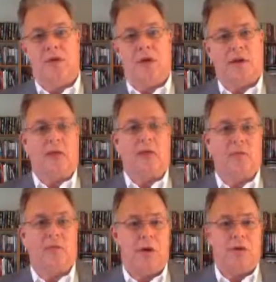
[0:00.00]
They get a
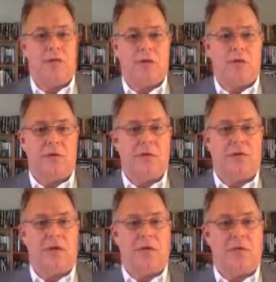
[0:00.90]
price break for
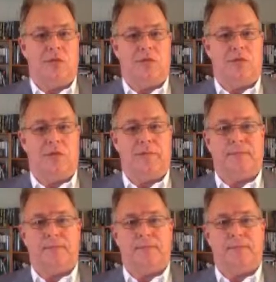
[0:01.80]
the volume purchase.